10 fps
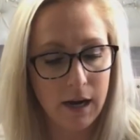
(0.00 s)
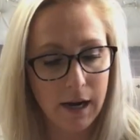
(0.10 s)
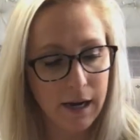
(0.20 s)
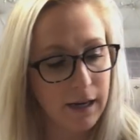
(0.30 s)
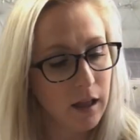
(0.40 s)

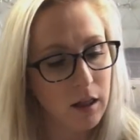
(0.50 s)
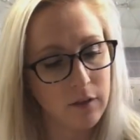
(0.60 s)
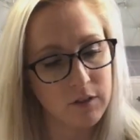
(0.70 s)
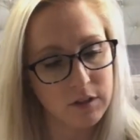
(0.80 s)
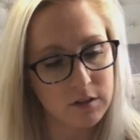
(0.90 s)
I
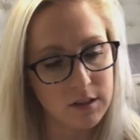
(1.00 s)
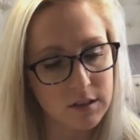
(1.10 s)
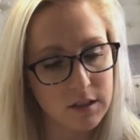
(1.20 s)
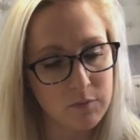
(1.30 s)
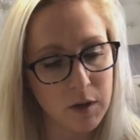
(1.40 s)
love this.
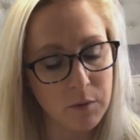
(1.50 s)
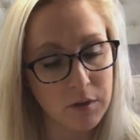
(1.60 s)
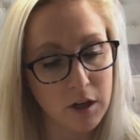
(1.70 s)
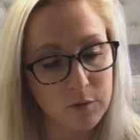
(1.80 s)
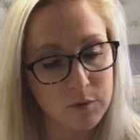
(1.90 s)
This is made with
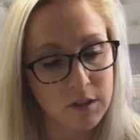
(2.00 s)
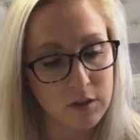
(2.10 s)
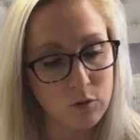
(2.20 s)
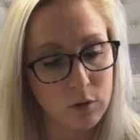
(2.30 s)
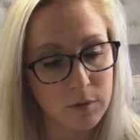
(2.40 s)

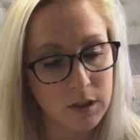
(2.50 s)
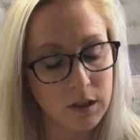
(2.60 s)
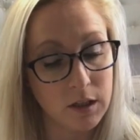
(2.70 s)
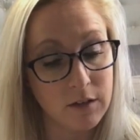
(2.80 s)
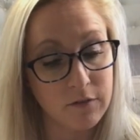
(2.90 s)
100%
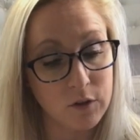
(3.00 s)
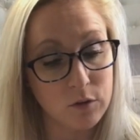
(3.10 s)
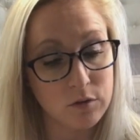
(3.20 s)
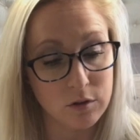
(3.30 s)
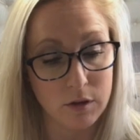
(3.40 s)
tourmaline
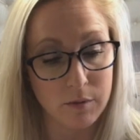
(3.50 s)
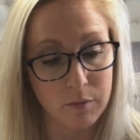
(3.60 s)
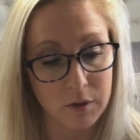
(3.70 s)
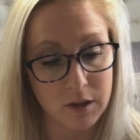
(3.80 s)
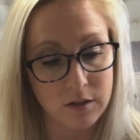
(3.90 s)
infused ceramic
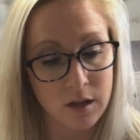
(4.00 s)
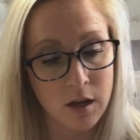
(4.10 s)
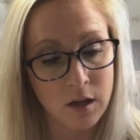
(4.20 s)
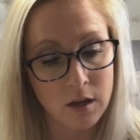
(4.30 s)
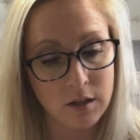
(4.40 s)
plates.
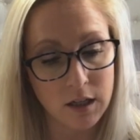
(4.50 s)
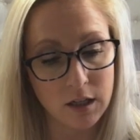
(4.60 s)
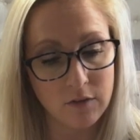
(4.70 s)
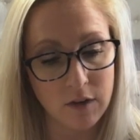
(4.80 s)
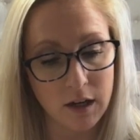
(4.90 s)

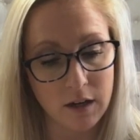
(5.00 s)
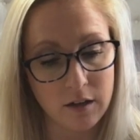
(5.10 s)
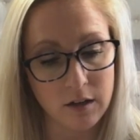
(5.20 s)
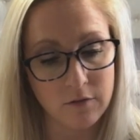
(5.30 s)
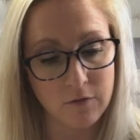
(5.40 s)
Negative
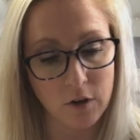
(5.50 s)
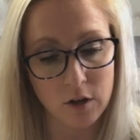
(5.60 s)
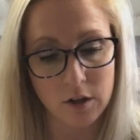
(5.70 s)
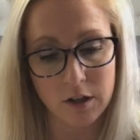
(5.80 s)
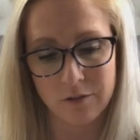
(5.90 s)
ion and
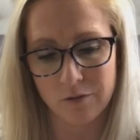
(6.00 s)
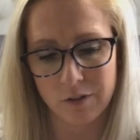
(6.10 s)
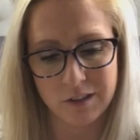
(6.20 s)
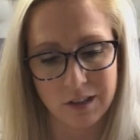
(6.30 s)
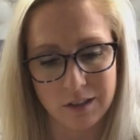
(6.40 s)
far
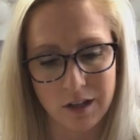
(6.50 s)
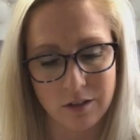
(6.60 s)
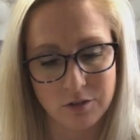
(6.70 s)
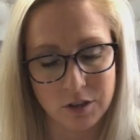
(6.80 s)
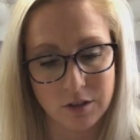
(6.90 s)
infrared
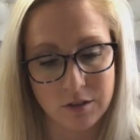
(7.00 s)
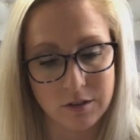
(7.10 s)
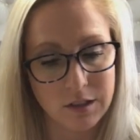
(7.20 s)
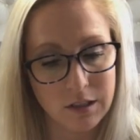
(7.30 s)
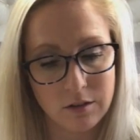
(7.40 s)
technology to
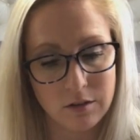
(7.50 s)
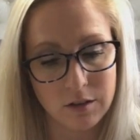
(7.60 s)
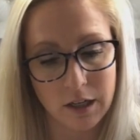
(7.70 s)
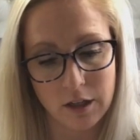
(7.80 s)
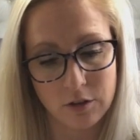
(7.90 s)
seal
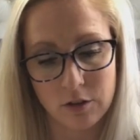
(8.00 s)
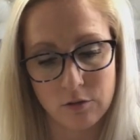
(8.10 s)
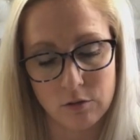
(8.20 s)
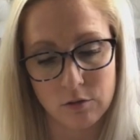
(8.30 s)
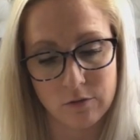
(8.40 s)
the hair
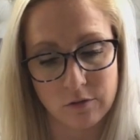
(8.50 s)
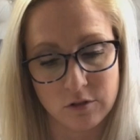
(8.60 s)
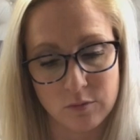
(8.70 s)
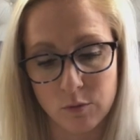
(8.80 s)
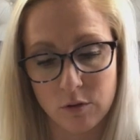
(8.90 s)
cuticle for a
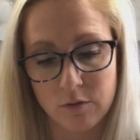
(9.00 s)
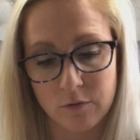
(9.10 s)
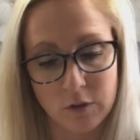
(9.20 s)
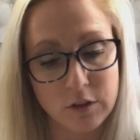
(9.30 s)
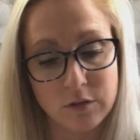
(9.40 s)
smooth,
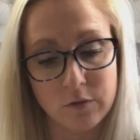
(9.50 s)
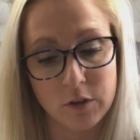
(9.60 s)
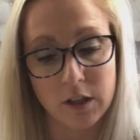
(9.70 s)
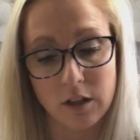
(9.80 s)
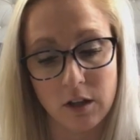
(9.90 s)

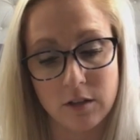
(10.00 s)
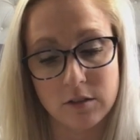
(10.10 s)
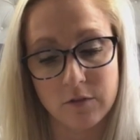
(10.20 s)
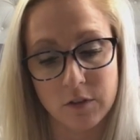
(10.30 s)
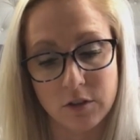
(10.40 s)
frizz-free, and
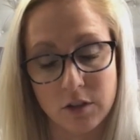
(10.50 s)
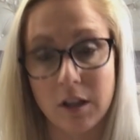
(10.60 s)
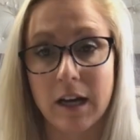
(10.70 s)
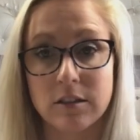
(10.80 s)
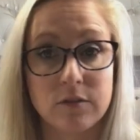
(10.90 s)
glossy finish that
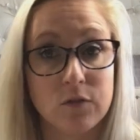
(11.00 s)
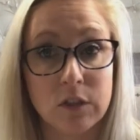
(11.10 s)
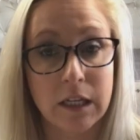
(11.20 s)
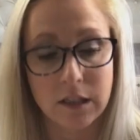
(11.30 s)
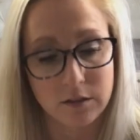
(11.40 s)
lasts for
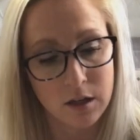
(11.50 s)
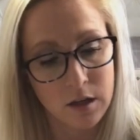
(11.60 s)
days.